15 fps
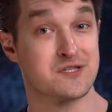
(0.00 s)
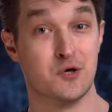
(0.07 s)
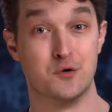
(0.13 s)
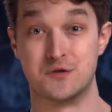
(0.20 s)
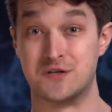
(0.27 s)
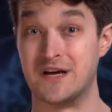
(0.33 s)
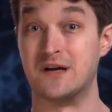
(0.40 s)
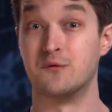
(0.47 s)

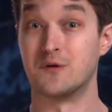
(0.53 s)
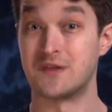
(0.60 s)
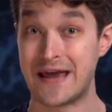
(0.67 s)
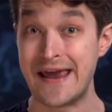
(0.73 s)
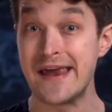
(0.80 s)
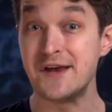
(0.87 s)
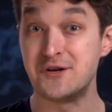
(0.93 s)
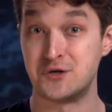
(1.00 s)
associated with
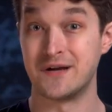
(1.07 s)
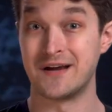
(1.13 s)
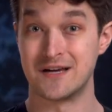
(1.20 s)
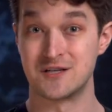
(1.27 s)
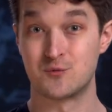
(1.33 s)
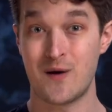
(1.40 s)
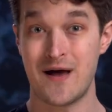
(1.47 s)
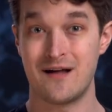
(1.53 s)
aging
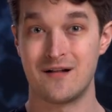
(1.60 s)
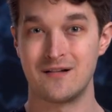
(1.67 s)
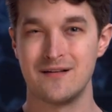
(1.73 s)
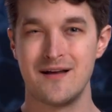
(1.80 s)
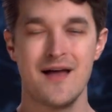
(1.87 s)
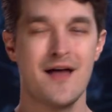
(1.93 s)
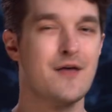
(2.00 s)
as well.